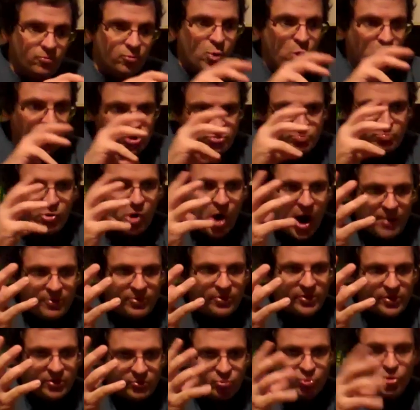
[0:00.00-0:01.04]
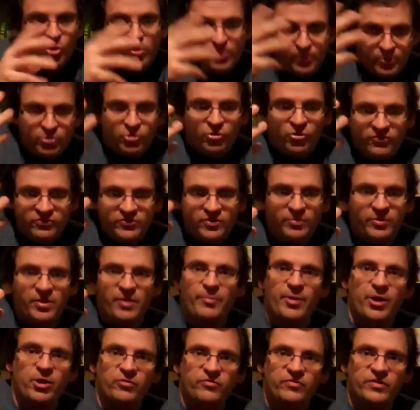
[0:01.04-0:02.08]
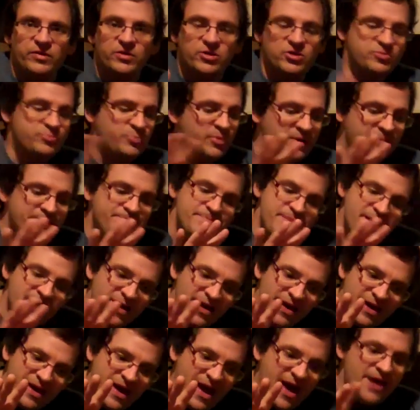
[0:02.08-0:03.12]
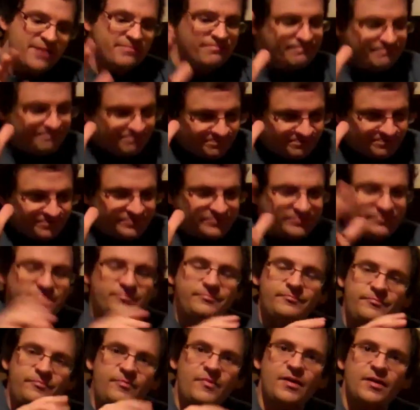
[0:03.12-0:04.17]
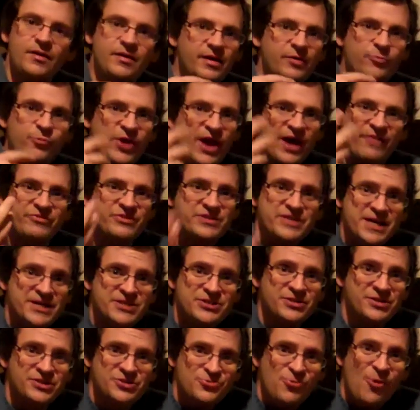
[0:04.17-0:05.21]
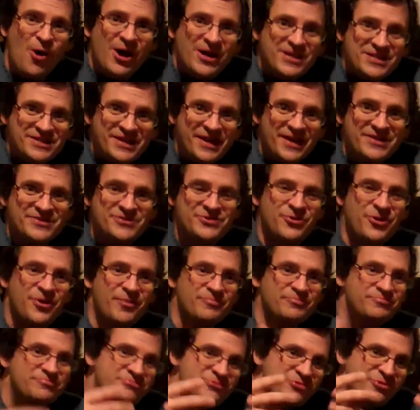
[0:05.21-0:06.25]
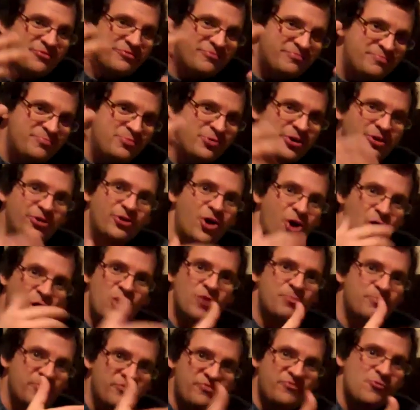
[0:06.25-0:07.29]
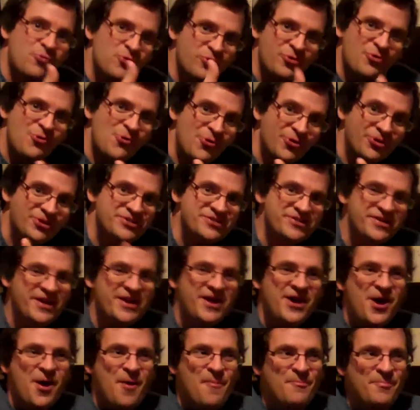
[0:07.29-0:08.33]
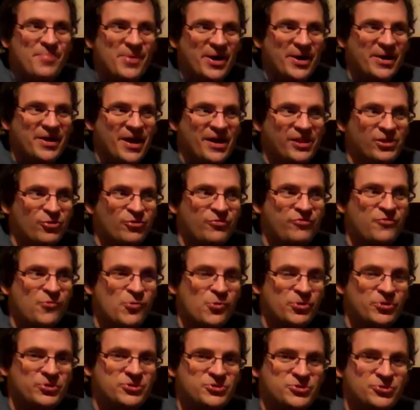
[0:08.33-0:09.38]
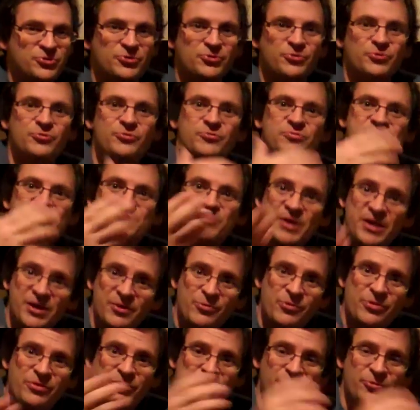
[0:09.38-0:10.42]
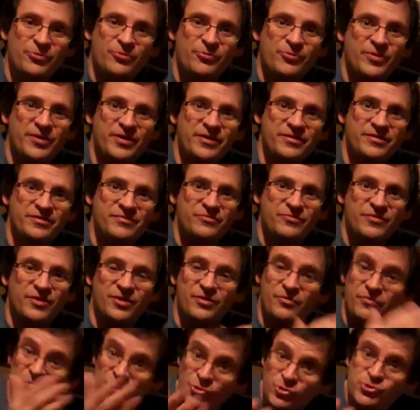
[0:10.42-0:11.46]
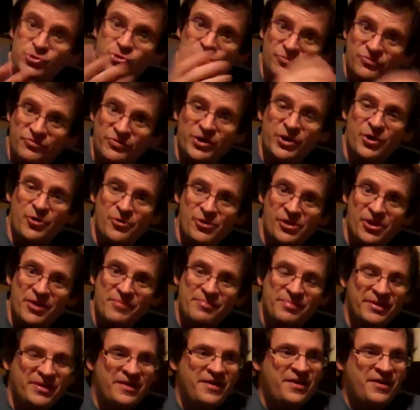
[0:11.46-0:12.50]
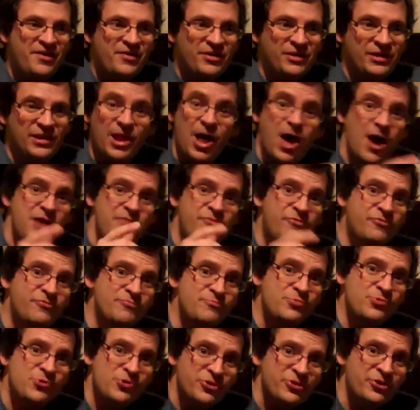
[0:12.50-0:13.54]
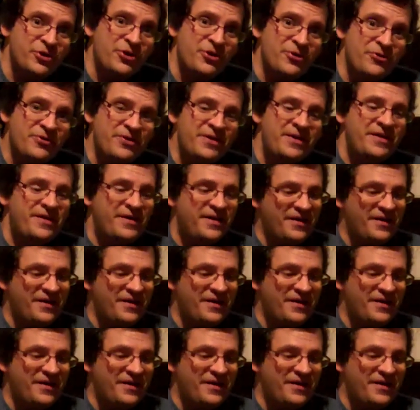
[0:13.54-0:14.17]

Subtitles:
will prove to be a better vintage. But again, we haven't tasted these wines yet, so I'm sort of putting the cart before the horse. But I look forward to speaking with you in a future video clip, live from Bordeaux,